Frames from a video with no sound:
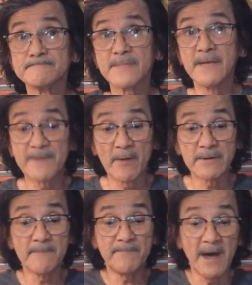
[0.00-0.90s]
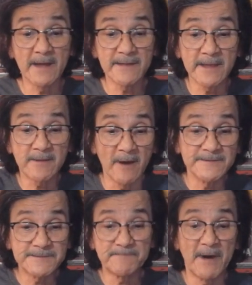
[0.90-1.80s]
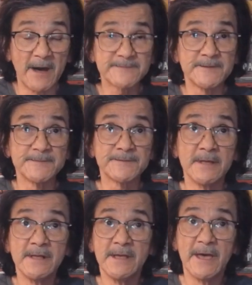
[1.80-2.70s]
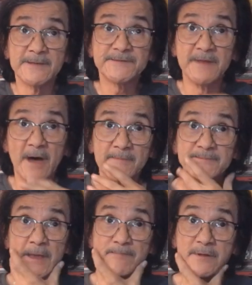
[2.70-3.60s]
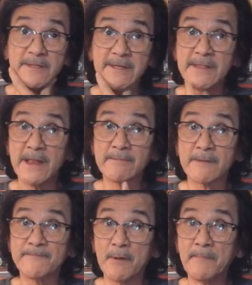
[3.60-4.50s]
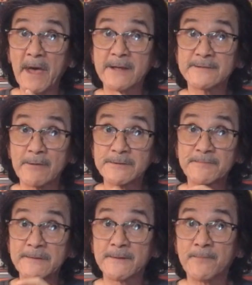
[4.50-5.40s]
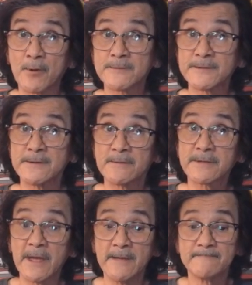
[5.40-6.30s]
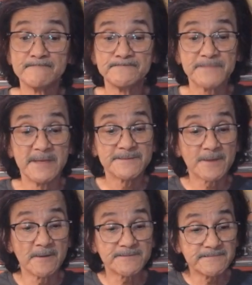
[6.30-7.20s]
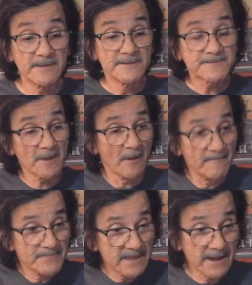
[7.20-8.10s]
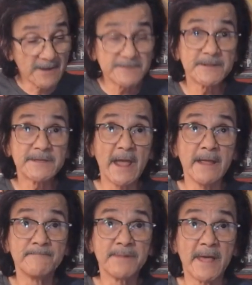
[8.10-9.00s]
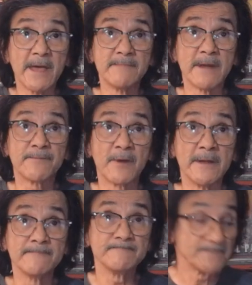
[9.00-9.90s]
If I would have bought like all these boxes as knobs separately, then I would have felt bad because I would have spent a fortune, okay? So here's the game plan, my friend.